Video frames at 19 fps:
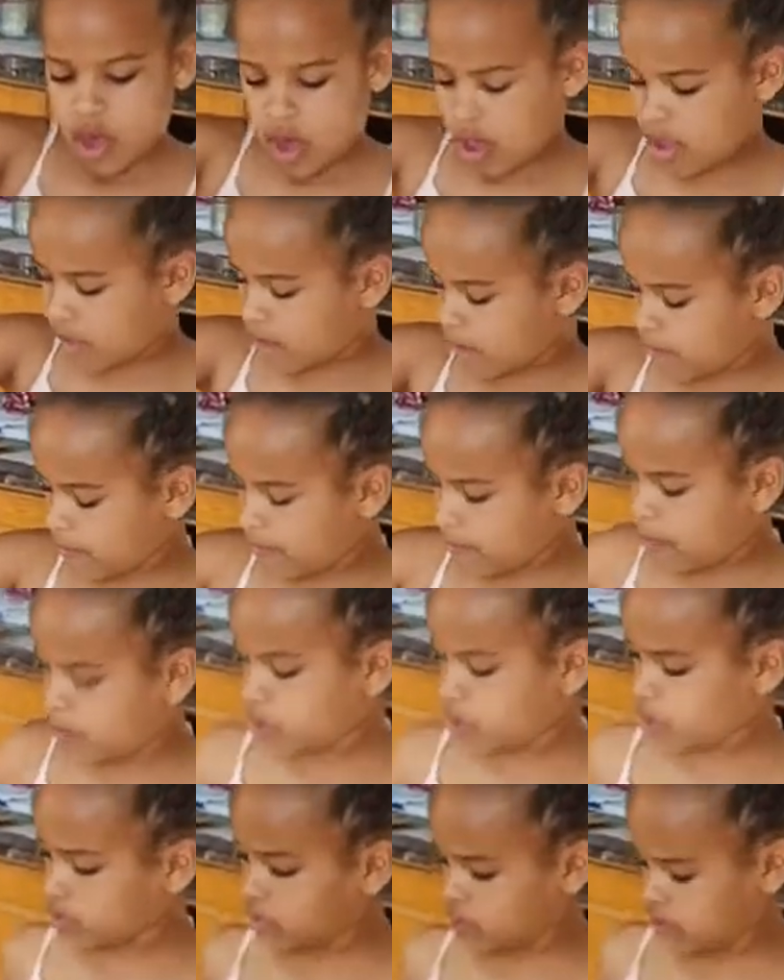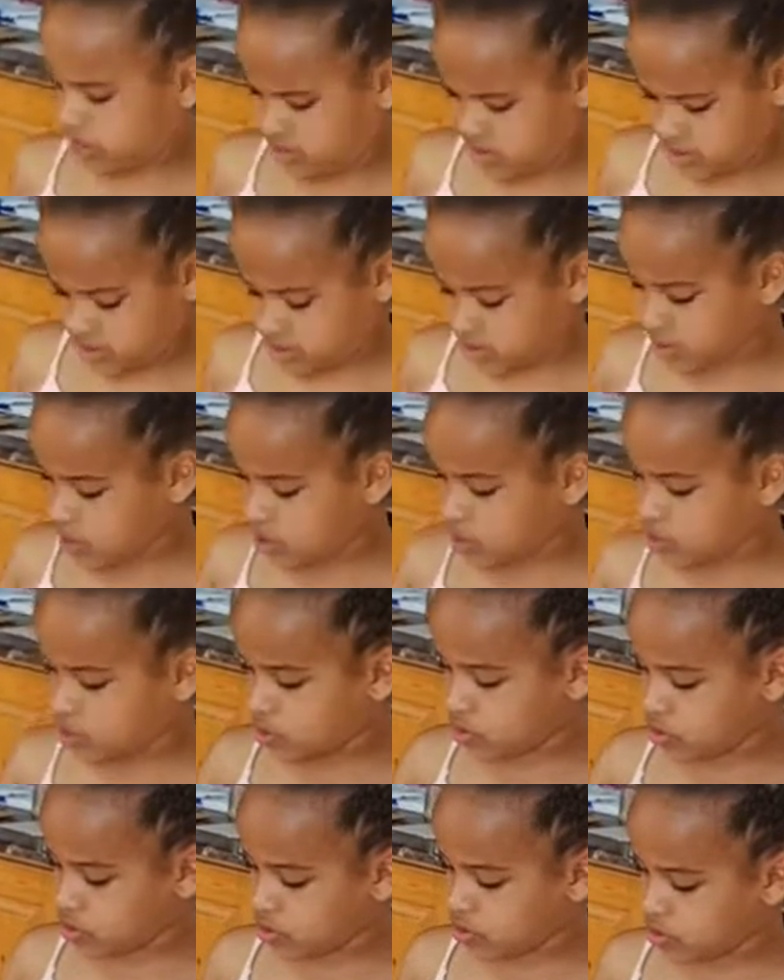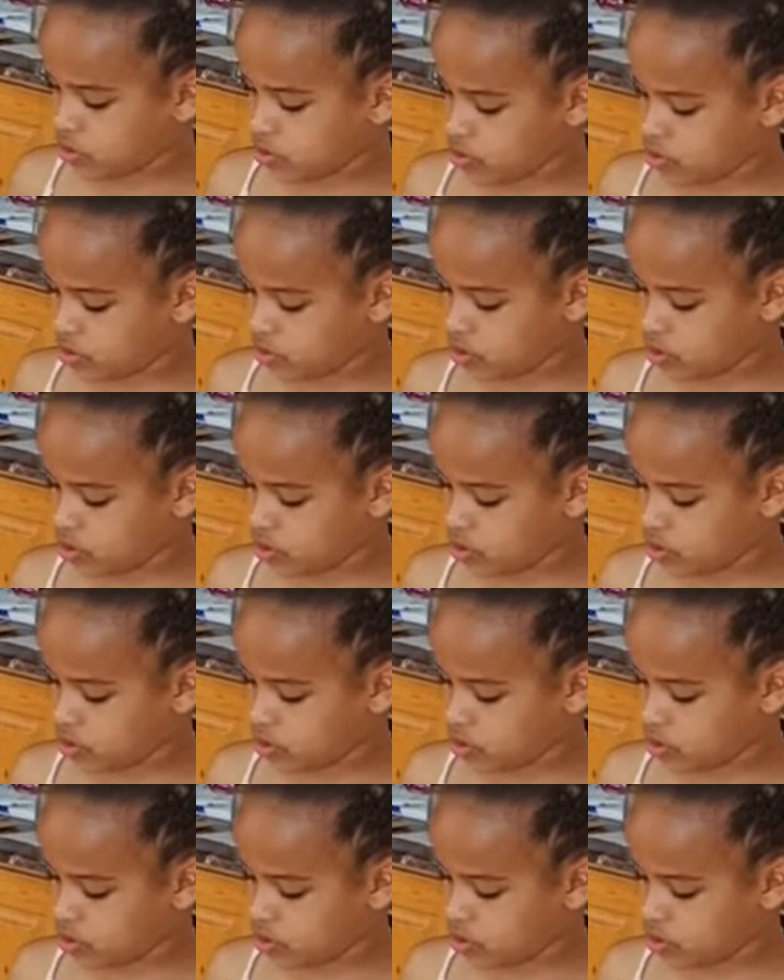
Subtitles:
I have put this on